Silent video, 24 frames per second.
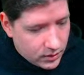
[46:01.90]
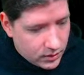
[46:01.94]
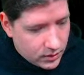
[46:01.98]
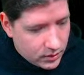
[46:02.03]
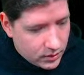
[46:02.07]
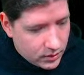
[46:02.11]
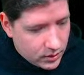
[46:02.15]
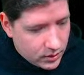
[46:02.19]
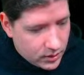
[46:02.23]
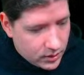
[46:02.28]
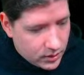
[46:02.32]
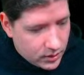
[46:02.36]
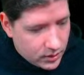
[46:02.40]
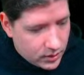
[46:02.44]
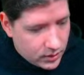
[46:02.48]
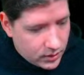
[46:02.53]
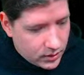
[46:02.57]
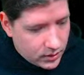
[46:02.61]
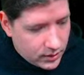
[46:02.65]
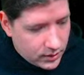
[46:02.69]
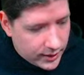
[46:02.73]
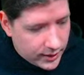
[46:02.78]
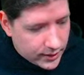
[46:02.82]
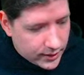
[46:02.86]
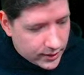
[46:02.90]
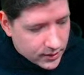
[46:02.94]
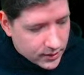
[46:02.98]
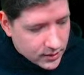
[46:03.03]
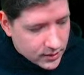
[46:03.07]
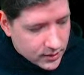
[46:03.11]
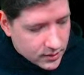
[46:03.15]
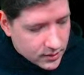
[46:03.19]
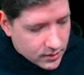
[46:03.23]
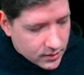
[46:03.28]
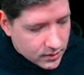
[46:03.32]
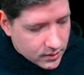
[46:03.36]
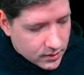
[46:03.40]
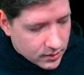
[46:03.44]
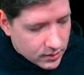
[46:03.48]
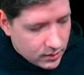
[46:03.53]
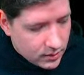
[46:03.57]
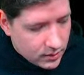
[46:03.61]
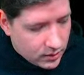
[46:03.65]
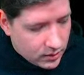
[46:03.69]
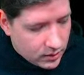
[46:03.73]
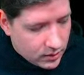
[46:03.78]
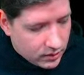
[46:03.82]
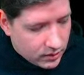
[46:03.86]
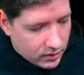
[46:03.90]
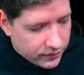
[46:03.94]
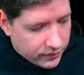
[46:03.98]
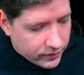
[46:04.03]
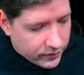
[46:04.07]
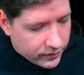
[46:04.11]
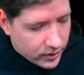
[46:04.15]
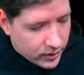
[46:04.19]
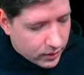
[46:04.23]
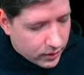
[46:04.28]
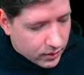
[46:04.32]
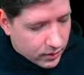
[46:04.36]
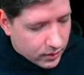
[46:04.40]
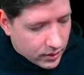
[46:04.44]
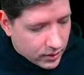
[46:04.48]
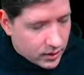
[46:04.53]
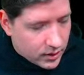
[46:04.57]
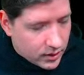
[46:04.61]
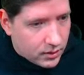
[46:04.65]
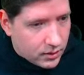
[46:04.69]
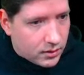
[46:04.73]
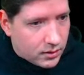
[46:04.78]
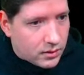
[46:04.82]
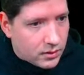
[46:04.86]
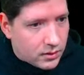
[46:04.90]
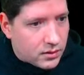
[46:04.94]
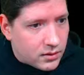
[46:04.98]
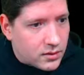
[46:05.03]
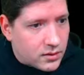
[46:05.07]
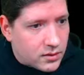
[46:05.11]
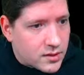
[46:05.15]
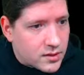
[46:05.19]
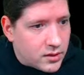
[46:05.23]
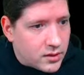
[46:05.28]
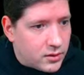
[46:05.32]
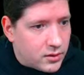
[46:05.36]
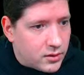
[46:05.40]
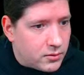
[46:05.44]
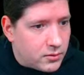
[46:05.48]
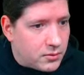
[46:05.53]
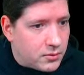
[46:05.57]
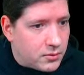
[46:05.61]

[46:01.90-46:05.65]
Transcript: index of the thing. So